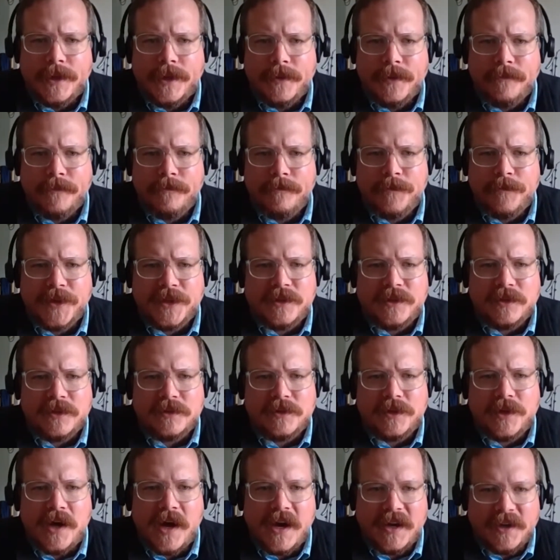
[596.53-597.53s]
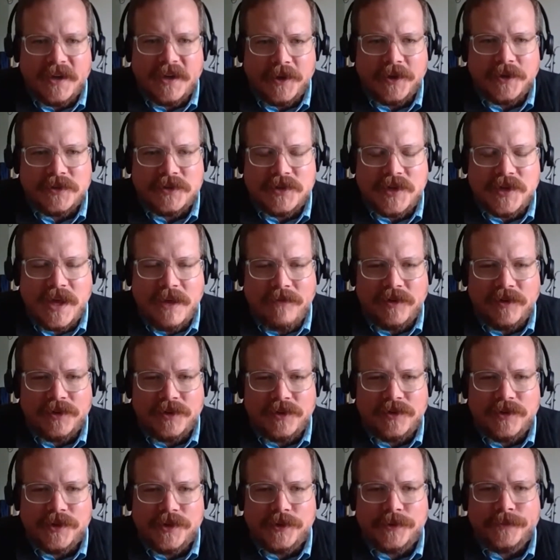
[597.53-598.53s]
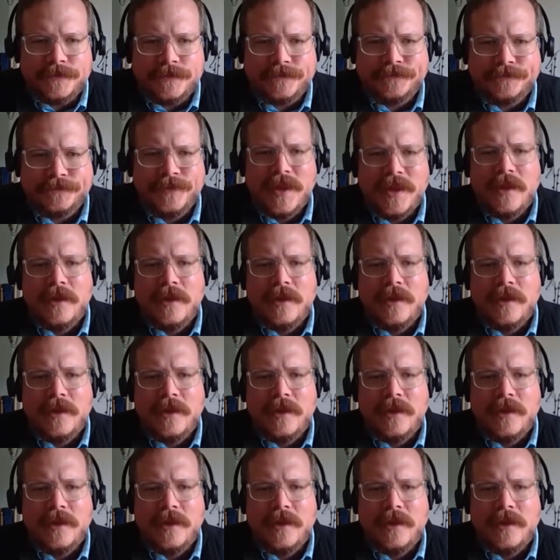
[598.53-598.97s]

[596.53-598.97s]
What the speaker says: But the con artists have it too.